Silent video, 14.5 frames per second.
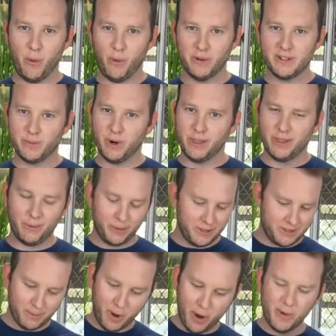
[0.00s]
awesome with it with
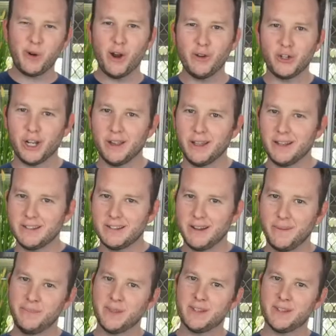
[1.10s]
some homegrown chilies,